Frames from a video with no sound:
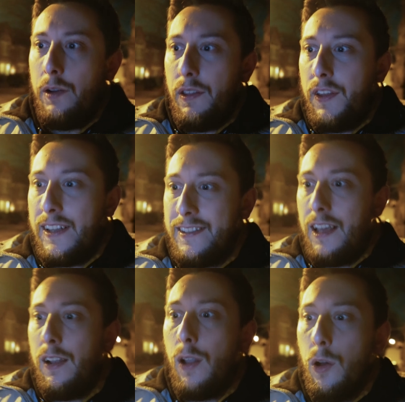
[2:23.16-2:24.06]
only thing is the
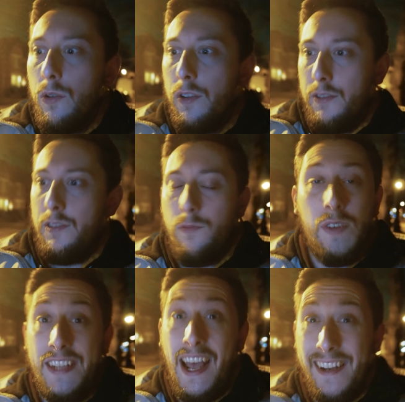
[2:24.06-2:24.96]
Alolan
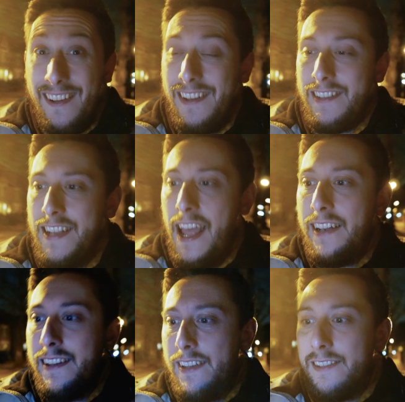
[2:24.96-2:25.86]
Rattata is
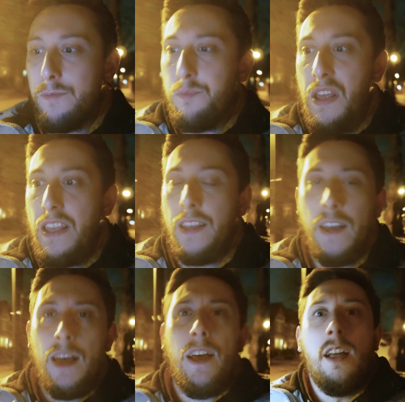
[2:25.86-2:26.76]
tending to be
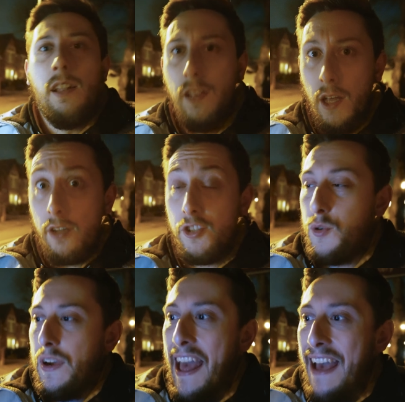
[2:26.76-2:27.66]
larger
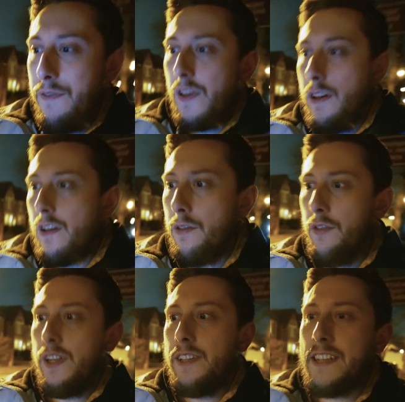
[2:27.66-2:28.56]
and heavier than its